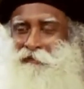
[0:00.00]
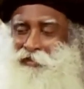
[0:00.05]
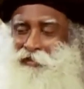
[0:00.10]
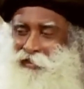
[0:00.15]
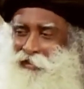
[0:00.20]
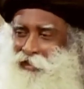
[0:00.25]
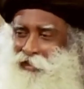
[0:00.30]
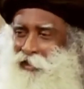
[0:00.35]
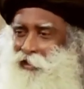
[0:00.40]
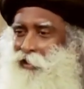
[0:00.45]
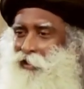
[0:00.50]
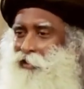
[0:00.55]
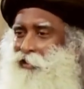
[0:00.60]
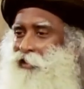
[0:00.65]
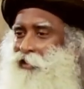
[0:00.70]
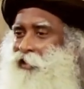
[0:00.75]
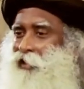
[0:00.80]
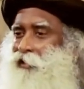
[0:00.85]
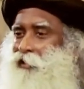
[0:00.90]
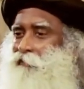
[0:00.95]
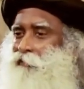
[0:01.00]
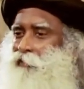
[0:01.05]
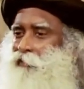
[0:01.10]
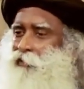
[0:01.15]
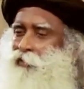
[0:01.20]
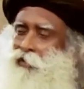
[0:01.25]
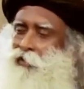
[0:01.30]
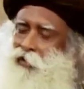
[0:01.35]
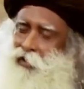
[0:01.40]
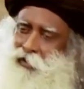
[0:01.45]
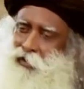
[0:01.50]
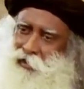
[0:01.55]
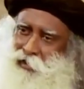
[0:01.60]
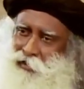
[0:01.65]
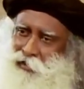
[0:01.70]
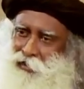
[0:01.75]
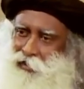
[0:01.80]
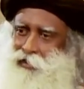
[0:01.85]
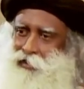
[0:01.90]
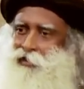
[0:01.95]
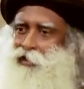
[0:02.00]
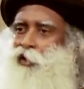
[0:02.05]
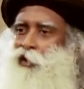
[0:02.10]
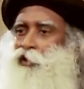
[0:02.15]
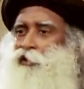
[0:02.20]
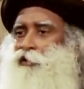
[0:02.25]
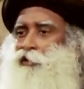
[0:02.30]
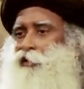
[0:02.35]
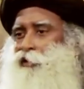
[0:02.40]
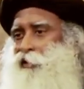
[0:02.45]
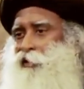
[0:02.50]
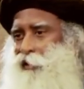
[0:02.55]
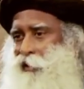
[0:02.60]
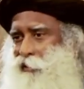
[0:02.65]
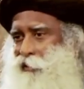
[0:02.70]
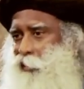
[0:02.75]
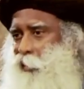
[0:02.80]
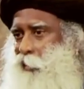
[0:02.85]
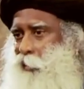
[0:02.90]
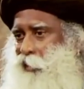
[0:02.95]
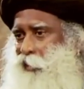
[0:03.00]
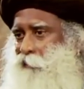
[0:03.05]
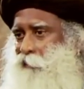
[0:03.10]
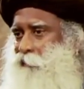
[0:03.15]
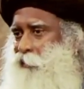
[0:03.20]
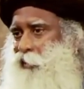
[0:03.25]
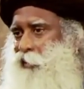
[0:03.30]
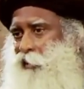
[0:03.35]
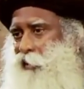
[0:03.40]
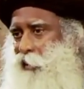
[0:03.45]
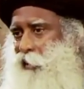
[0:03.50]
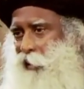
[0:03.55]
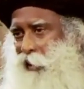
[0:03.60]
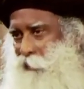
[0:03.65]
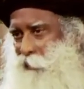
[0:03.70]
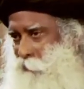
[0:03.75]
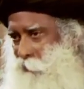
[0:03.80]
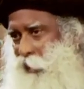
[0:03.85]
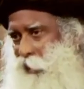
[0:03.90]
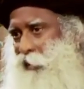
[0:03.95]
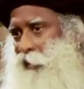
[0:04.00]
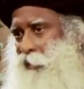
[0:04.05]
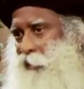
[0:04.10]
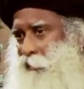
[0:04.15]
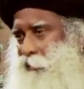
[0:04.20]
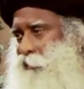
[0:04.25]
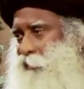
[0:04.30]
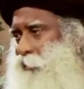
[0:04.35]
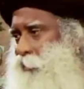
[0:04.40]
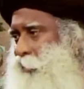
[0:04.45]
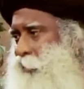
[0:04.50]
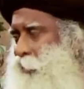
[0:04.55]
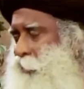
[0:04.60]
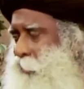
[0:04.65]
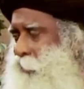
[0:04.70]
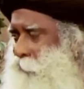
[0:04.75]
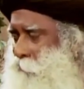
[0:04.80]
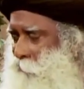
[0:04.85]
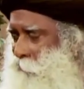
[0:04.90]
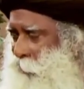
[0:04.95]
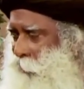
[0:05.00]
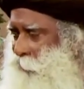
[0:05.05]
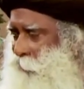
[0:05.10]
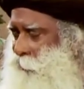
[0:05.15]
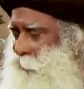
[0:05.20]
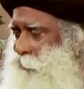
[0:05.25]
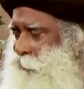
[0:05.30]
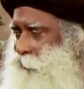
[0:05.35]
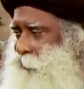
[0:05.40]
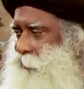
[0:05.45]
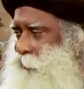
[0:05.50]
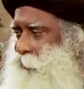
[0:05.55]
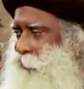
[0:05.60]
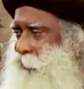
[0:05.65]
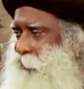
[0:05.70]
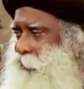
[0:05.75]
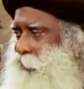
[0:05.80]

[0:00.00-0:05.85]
whether they got their headphones or and they just lost it and they're talking, we cannot make out. But